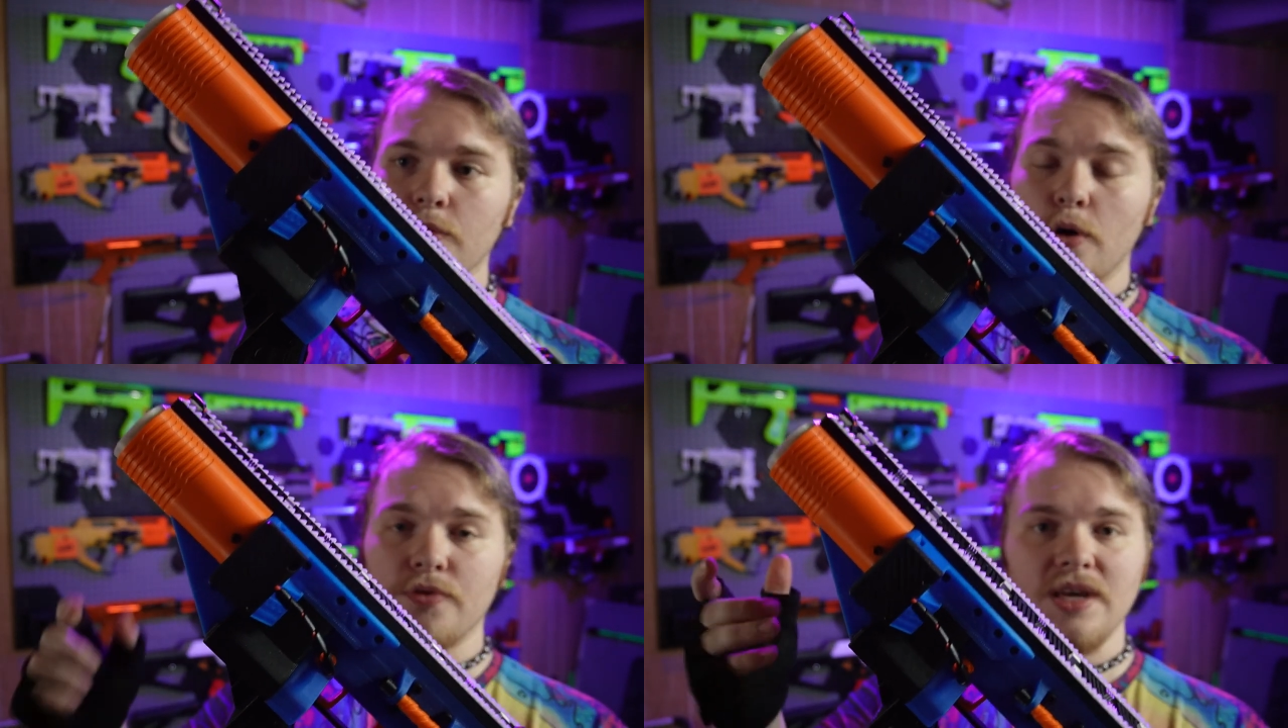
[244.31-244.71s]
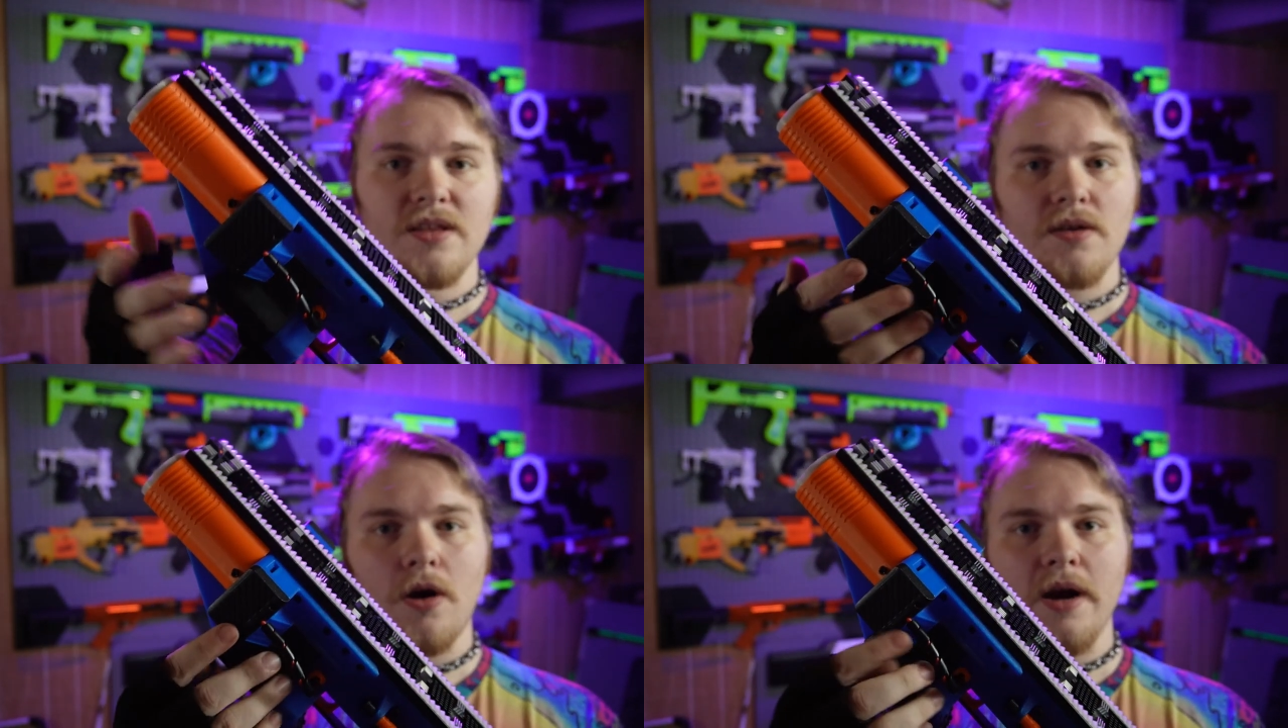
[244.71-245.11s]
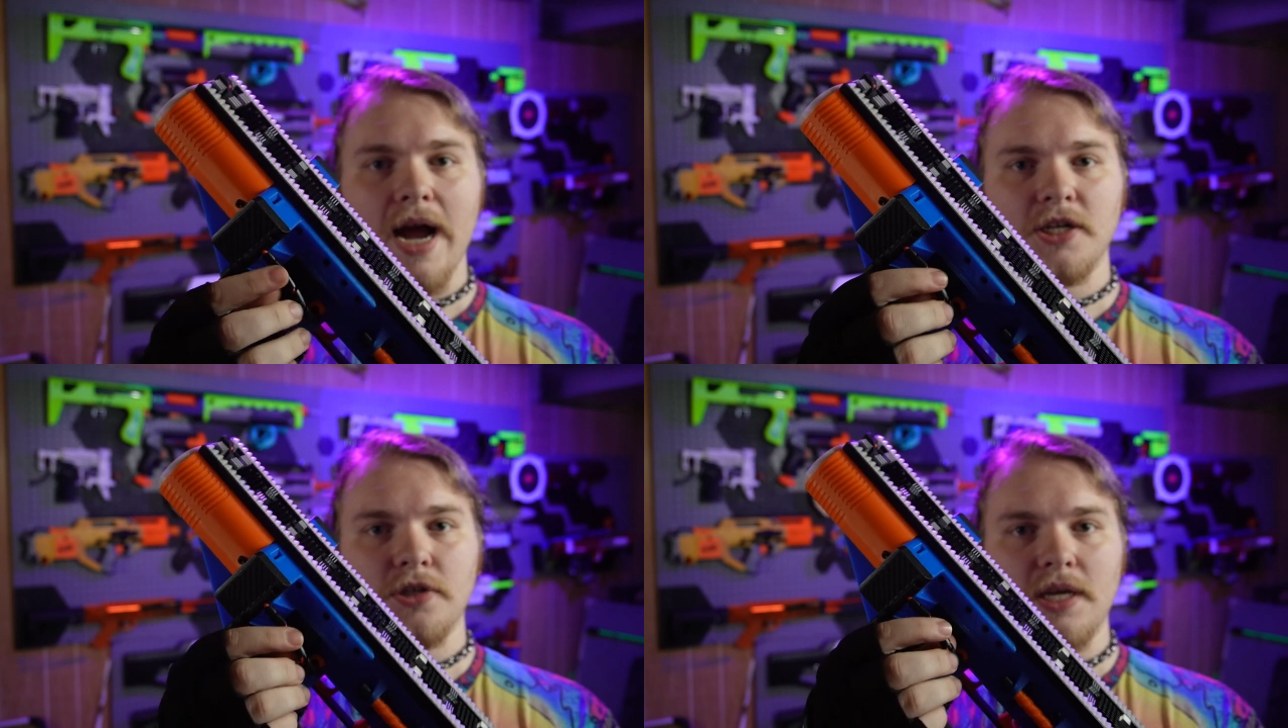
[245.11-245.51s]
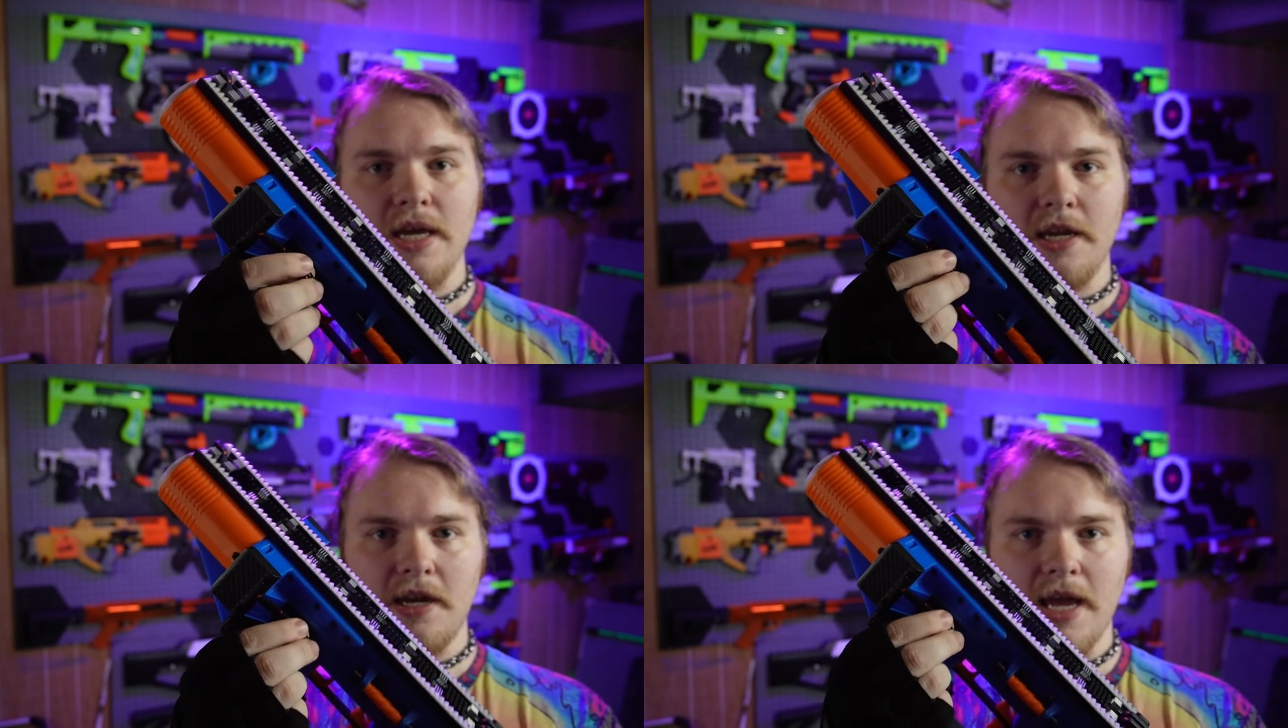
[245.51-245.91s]
though these are actually
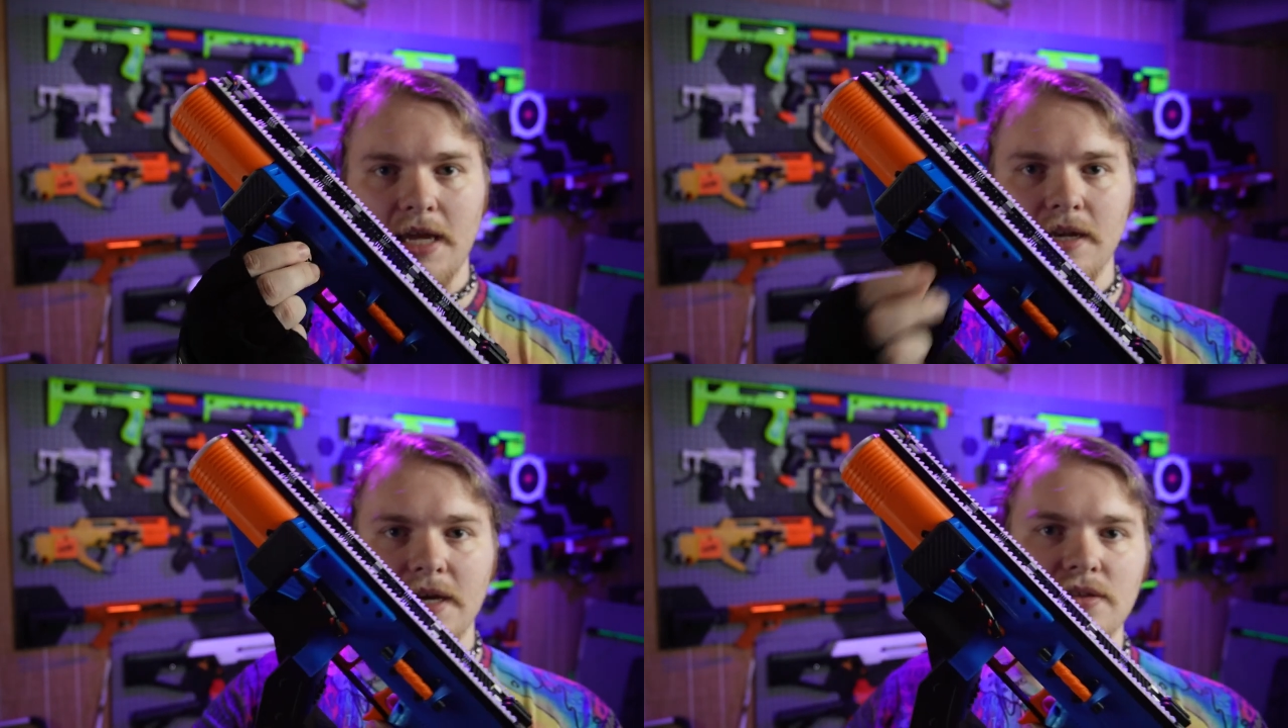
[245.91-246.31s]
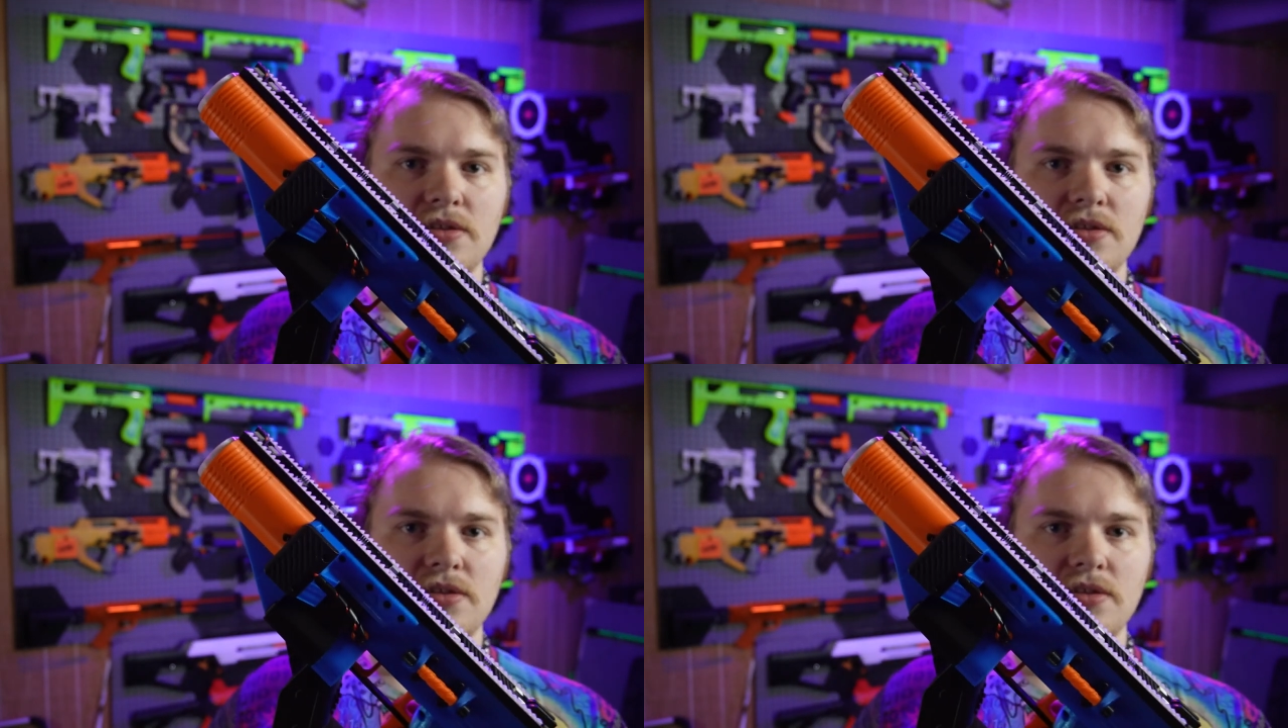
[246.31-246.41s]
in a nice